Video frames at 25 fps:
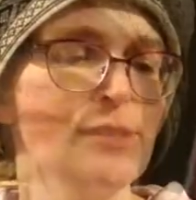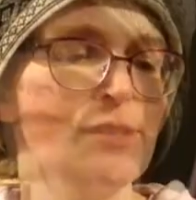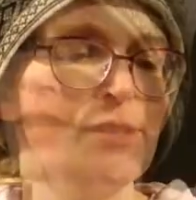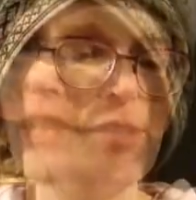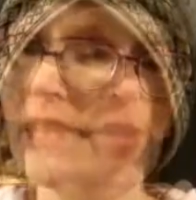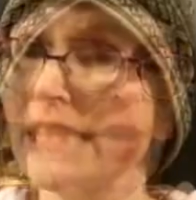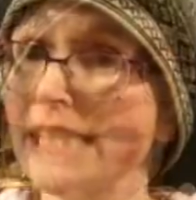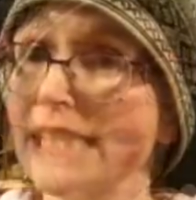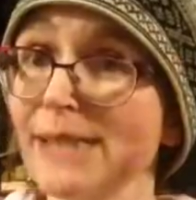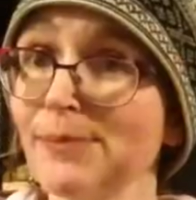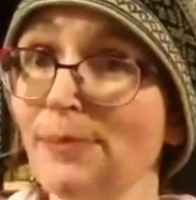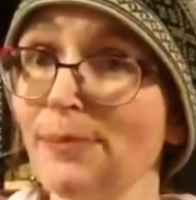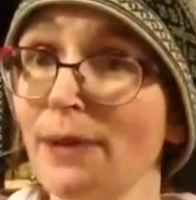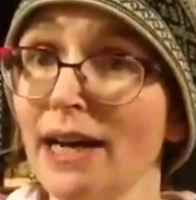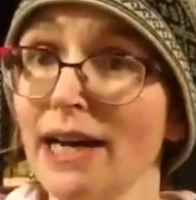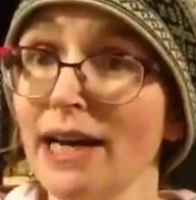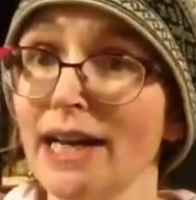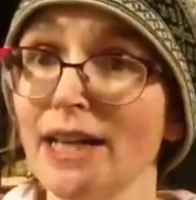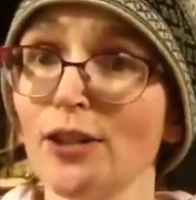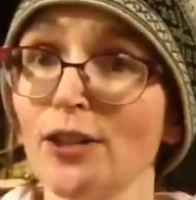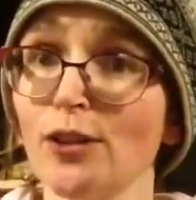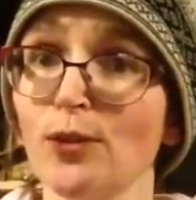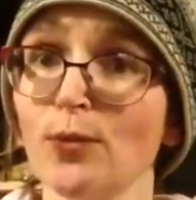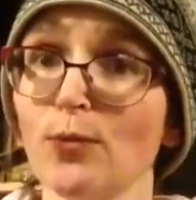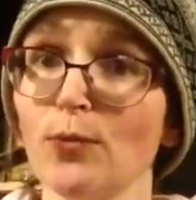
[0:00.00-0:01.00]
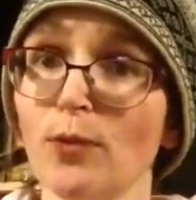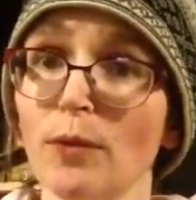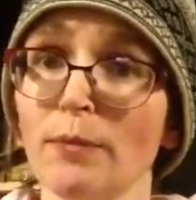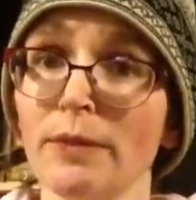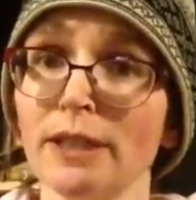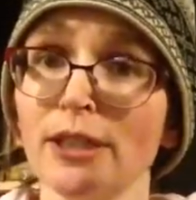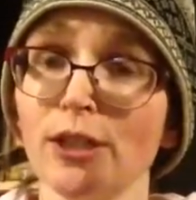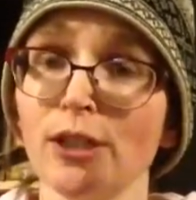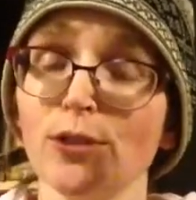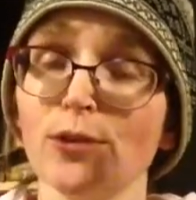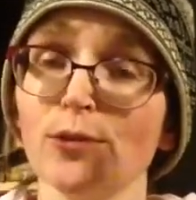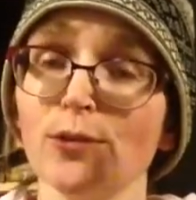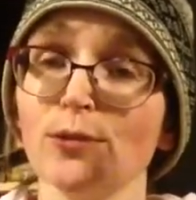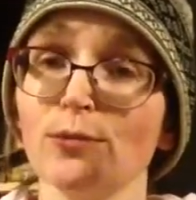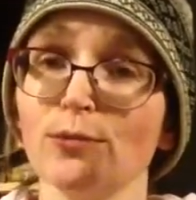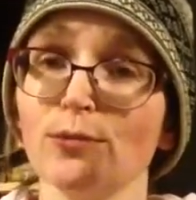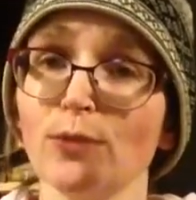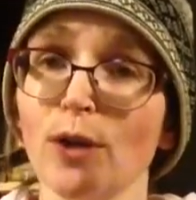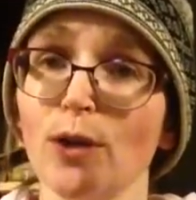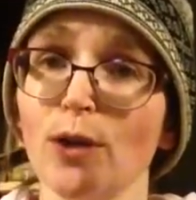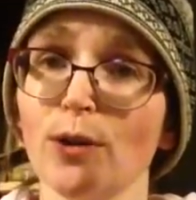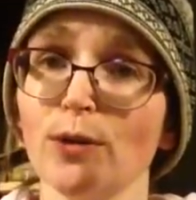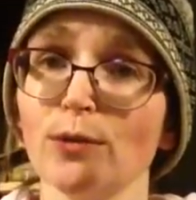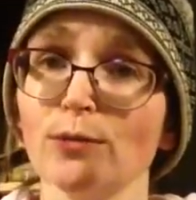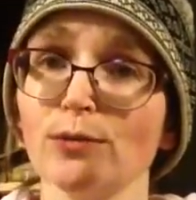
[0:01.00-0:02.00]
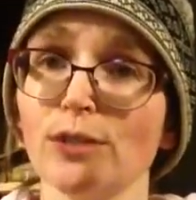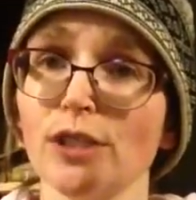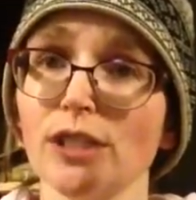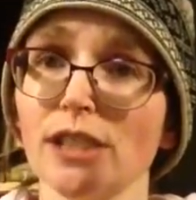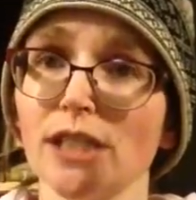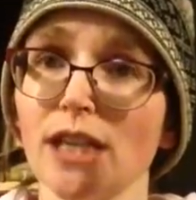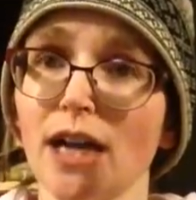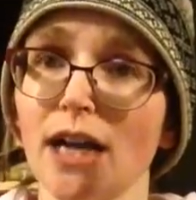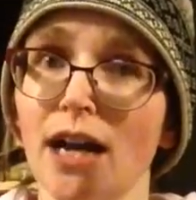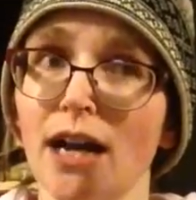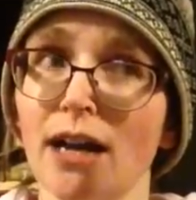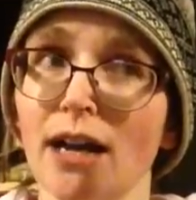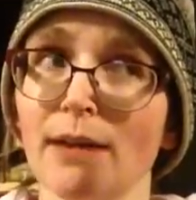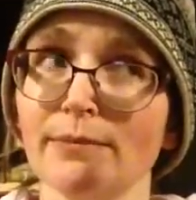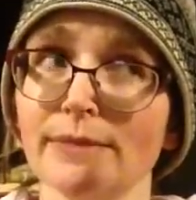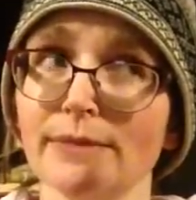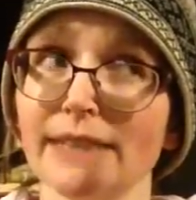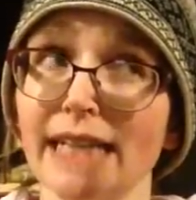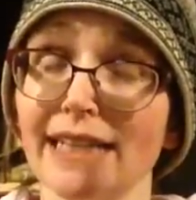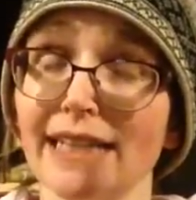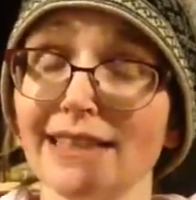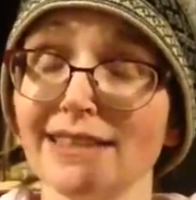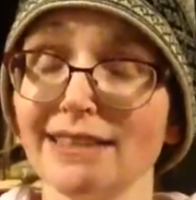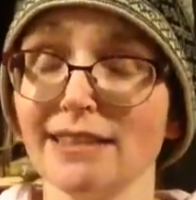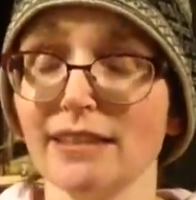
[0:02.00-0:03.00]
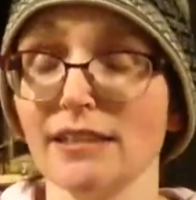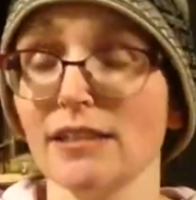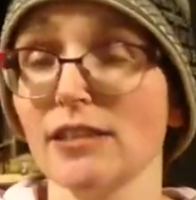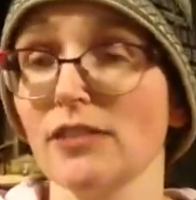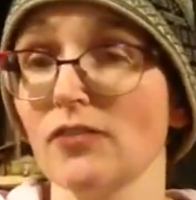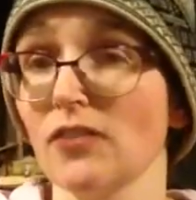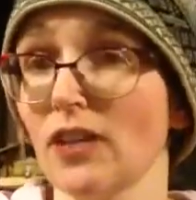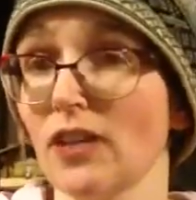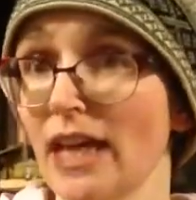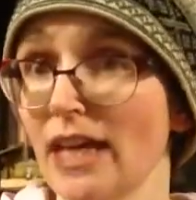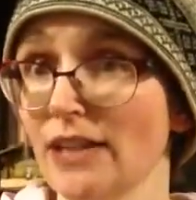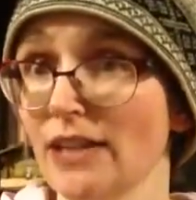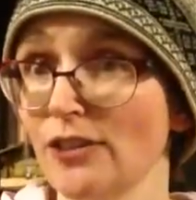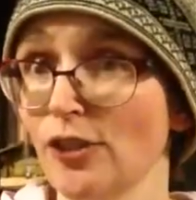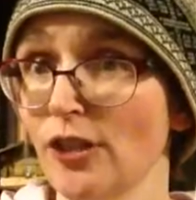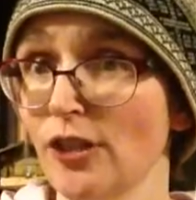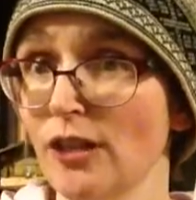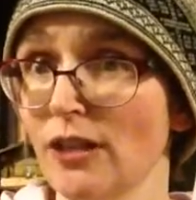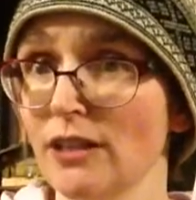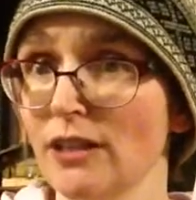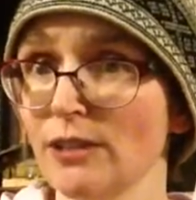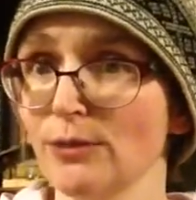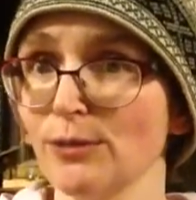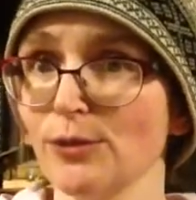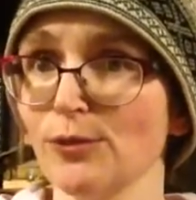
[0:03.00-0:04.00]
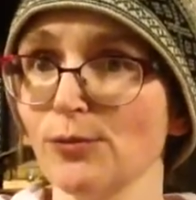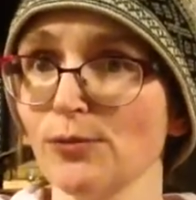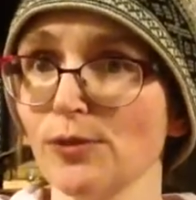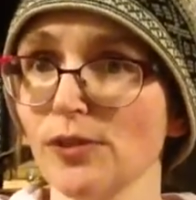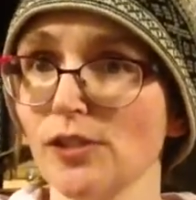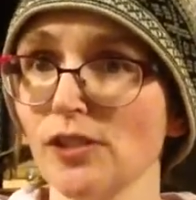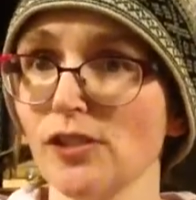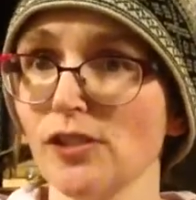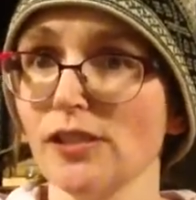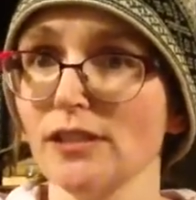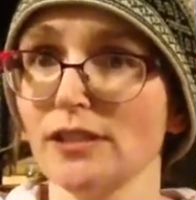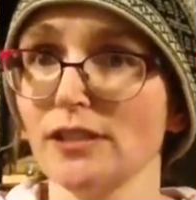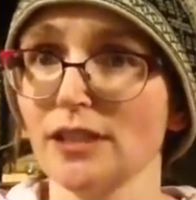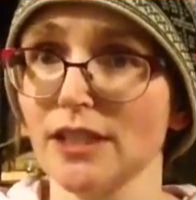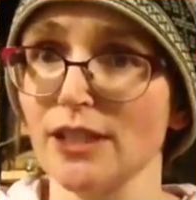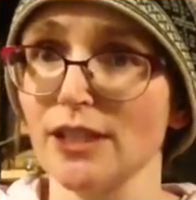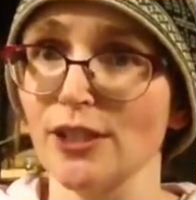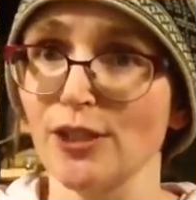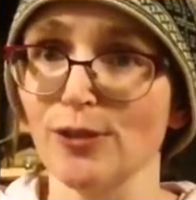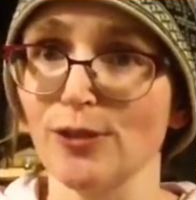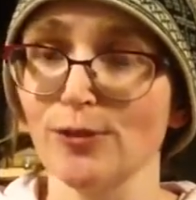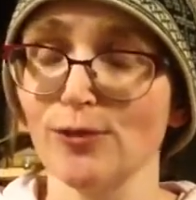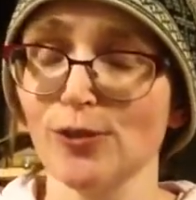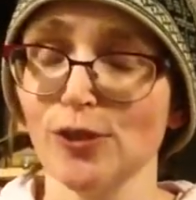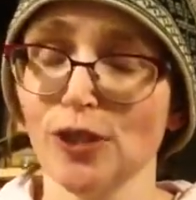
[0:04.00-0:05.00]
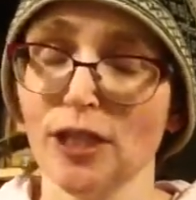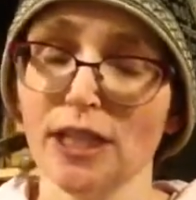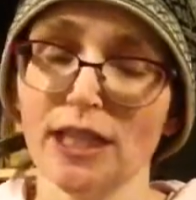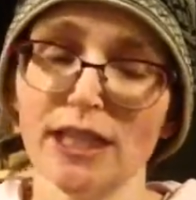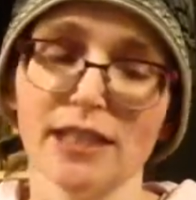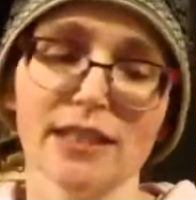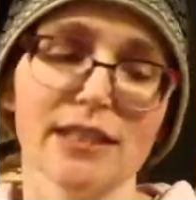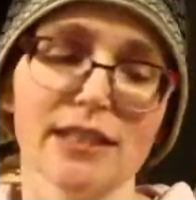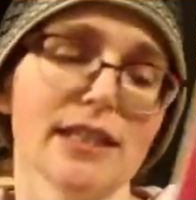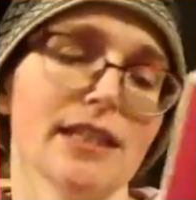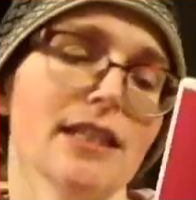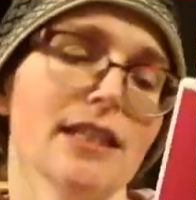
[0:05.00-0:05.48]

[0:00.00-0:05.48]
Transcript: So this is by the woman who wrote The Elegance of a Hedgehog, which was a huge hit